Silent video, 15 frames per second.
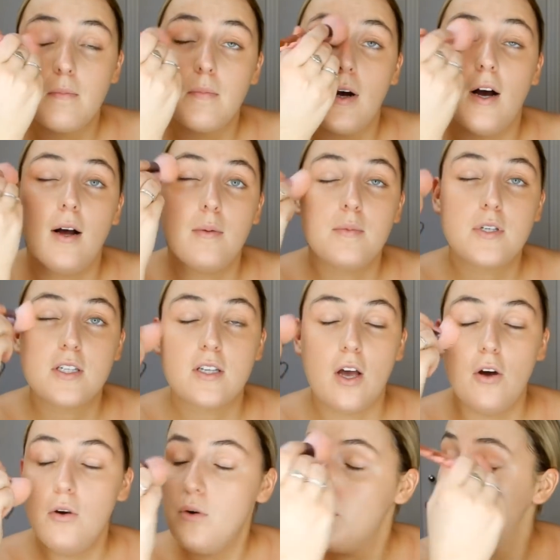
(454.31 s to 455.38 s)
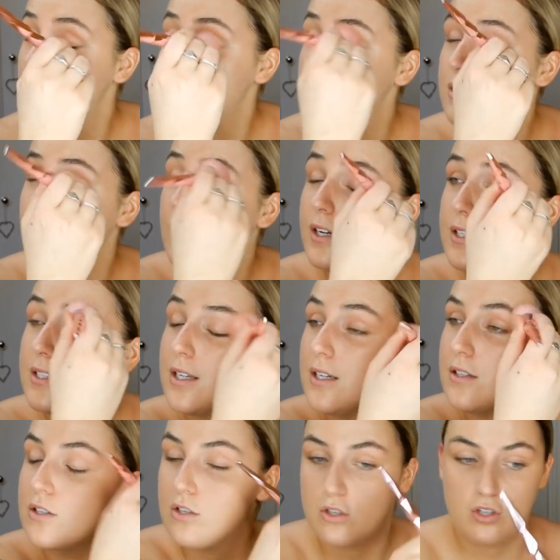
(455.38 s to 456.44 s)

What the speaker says: But I'm so excited